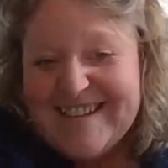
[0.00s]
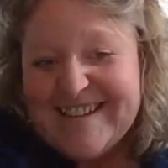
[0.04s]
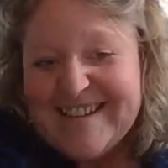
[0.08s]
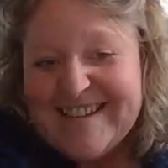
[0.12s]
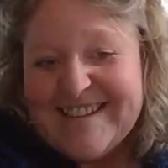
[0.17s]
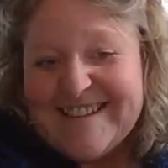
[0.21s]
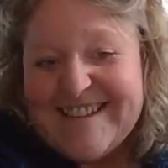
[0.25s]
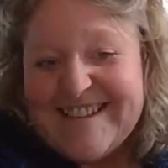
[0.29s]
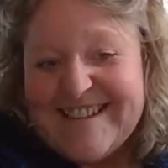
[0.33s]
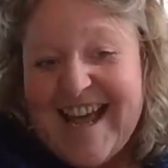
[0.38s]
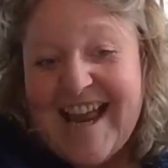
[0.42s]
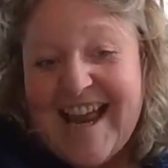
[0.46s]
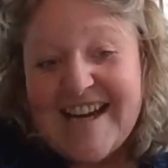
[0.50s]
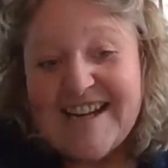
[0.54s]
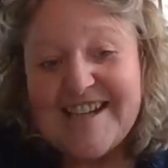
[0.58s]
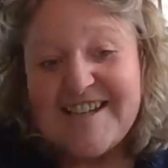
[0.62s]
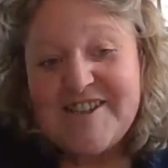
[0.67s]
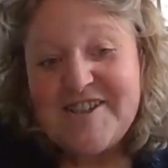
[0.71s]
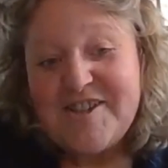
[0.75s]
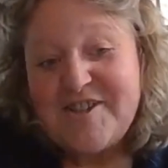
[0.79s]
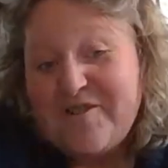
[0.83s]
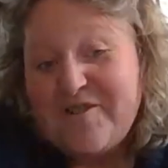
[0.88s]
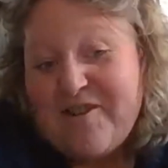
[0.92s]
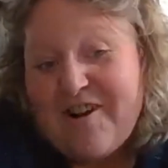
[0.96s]
And
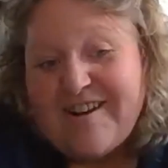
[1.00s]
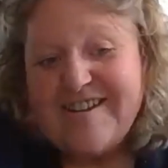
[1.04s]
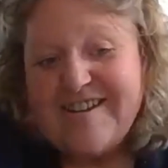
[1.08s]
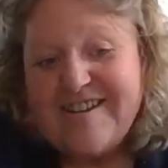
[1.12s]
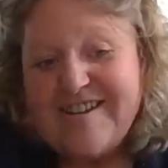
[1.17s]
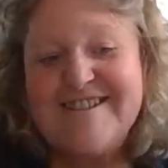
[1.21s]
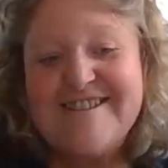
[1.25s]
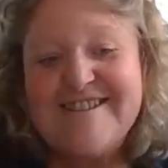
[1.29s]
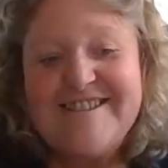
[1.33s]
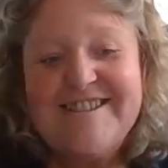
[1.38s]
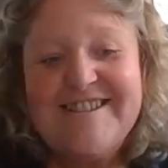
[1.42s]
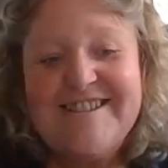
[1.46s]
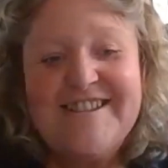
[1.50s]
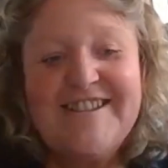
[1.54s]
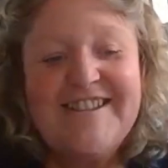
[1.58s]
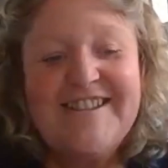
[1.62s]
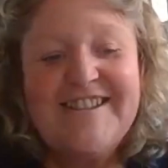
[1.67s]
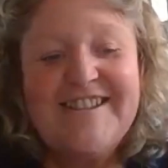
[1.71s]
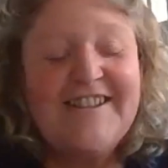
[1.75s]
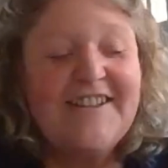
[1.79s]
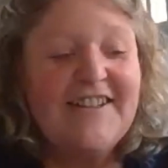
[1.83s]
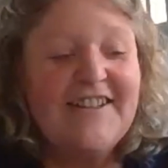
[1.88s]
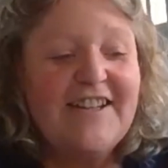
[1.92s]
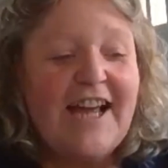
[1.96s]
Alice shrugged.
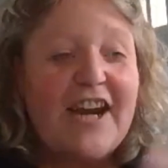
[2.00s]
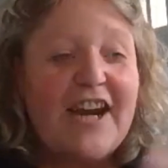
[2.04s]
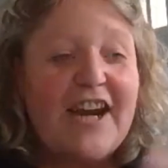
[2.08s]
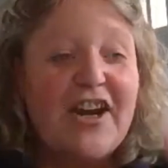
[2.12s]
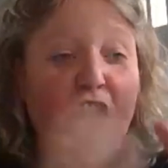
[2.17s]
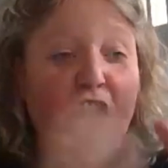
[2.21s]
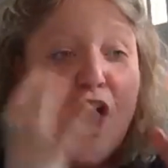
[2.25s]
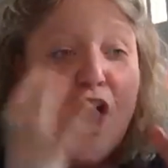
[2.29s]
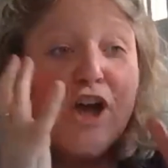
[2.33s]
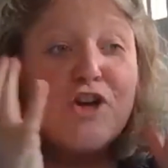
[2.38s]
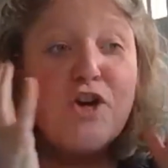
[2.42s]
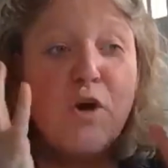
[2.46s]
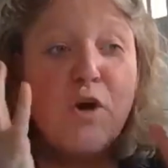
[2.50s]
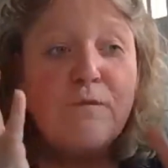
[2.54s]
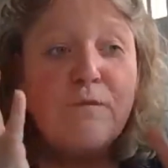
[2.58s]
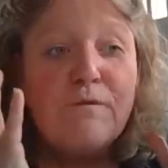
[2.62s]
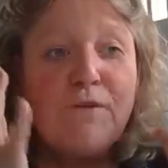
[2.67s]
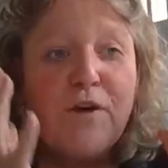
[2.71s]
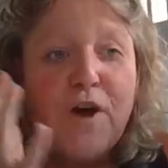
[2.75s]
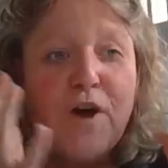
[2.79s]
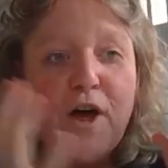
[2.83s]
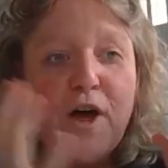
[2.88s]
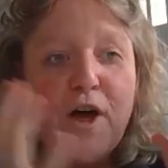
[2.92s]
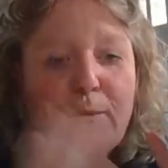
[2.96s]
And her
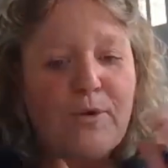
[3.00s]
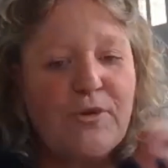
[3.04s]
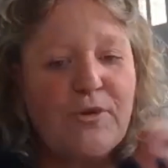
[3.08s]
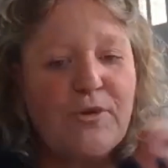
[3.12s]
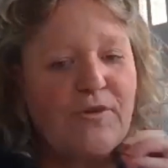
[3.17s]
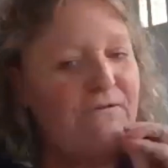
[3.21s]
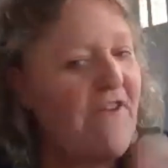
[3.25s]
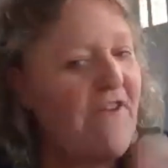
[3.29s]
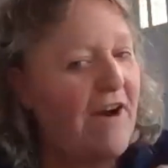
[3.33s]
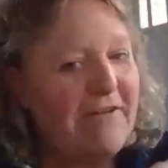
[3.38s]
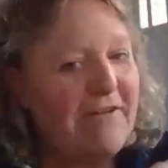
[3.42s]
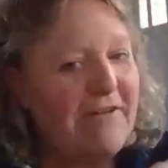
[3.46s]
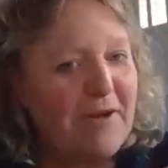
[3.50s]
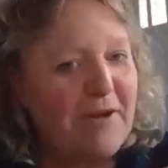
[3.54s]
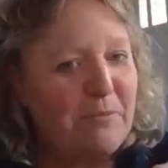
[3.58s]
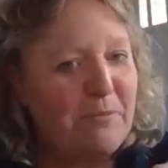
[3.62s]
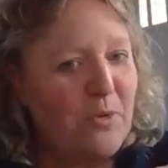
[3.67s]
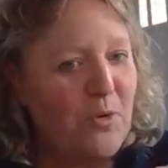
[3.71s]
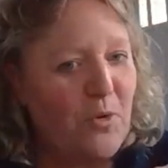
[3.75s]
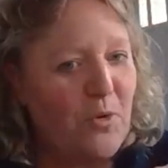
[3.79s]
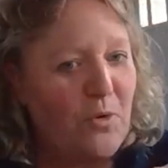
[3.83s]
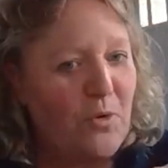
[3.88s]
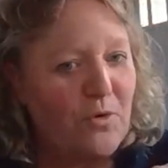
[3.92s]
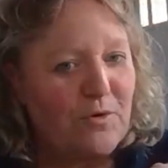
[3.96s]
non-verbals are very
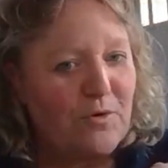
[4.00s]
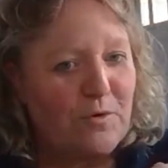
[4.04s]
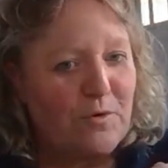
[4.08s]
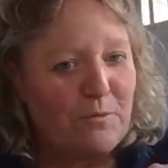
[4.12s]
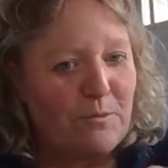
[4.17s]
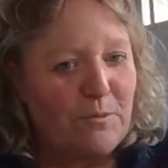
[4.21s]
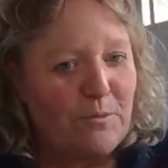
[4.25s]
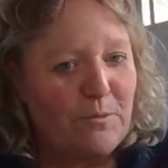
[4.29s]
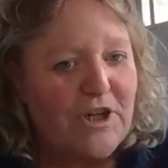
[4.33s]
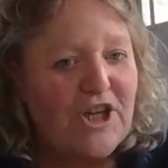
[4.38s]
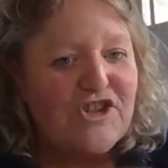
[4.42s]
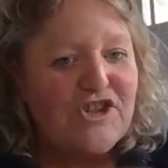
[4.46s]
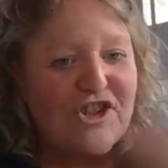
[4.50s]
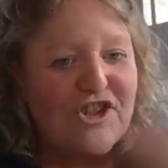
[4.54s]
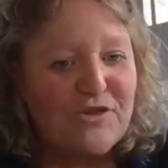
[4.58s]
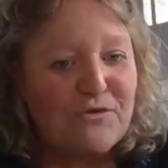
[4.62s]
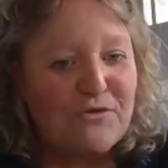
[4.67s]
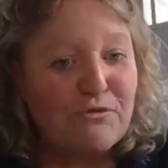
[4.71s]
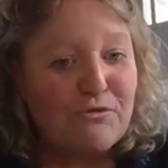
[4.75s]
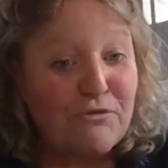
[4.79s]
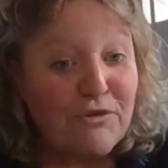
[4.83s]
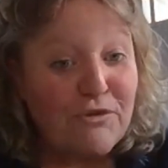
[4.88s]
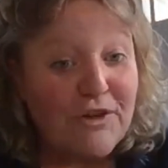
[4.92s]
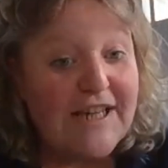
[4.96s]
important because she's
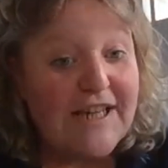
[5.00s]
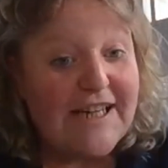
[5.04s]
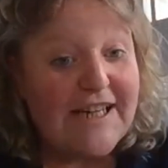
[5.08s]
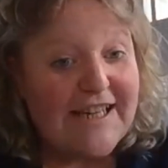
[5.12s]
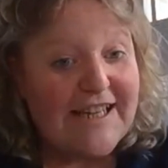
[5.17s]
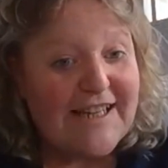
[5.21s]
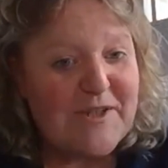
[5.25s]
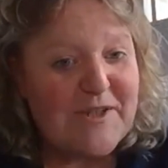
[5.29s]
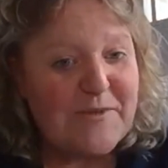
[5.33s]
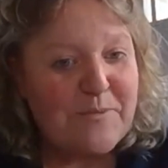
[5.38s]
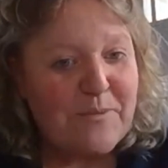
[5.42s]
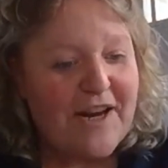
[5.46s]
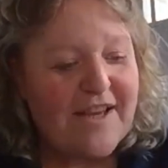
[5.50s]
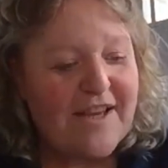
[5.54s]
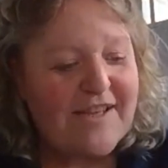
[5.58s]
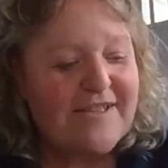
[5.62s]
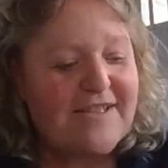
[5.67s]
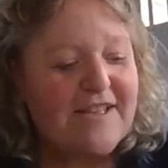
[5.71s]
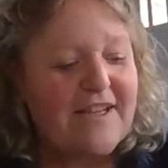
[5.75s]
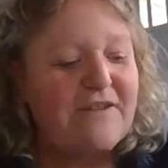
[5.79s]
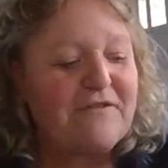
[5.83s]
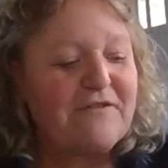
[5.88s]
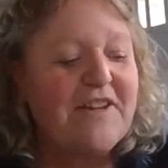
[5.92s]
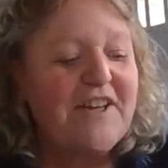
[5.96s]
really
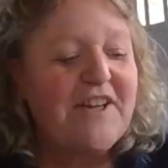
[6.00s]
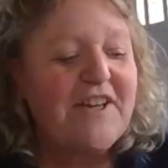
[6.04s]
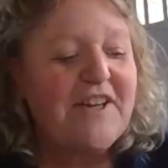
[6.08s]
expressive.